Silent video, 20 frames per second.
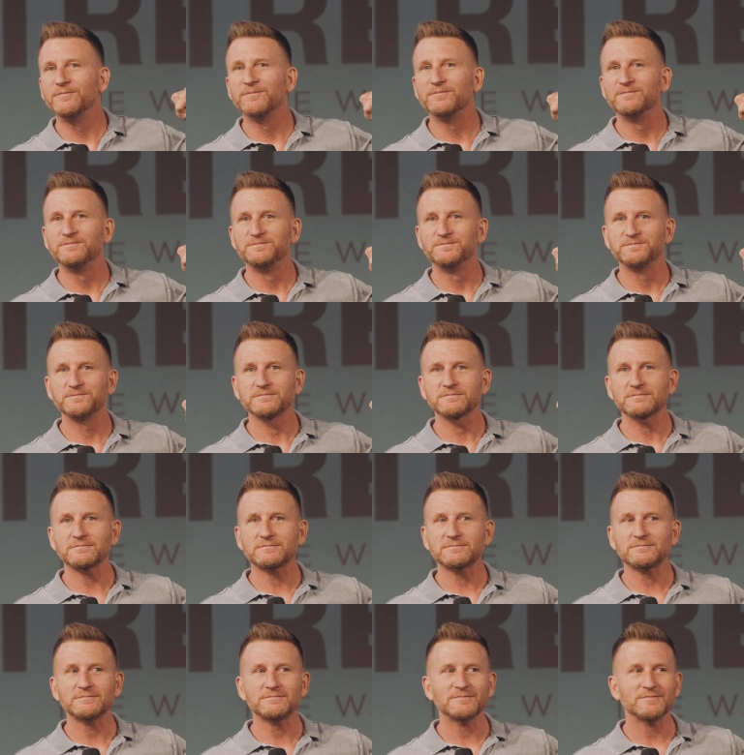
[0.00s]

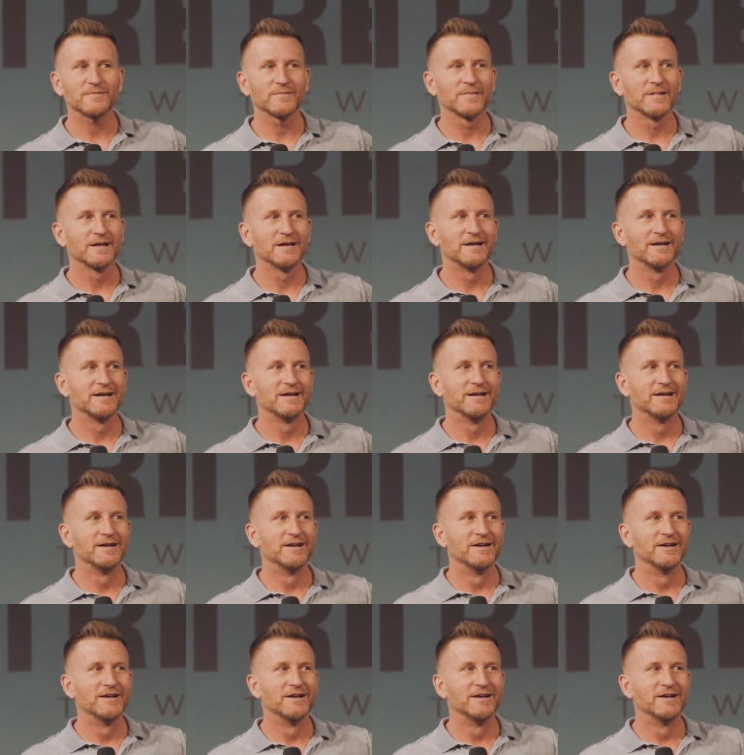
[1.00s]
Nobody speaks.